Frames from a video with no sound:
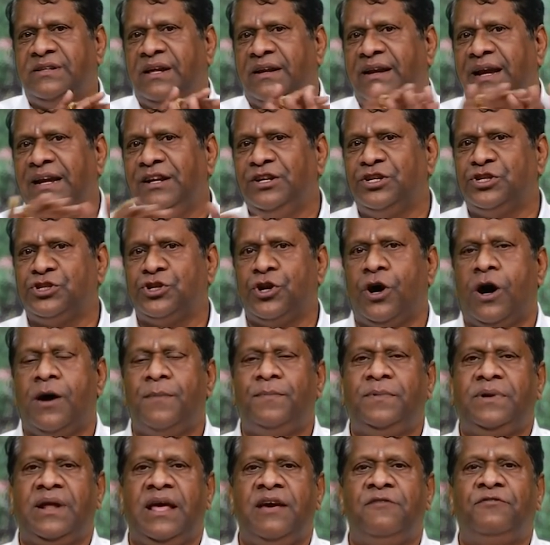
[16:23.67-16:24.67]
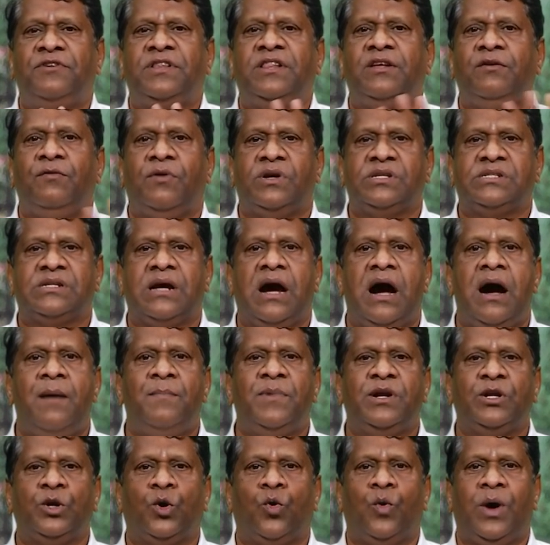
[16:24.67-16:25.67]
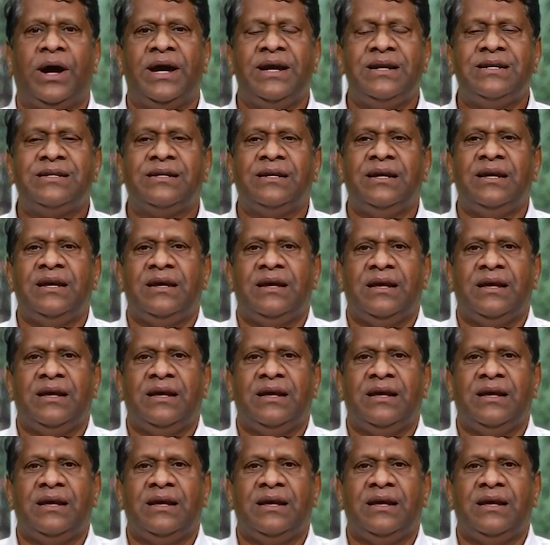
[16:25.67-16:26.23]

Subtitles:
the rain stopped. Everything was calm and quiet.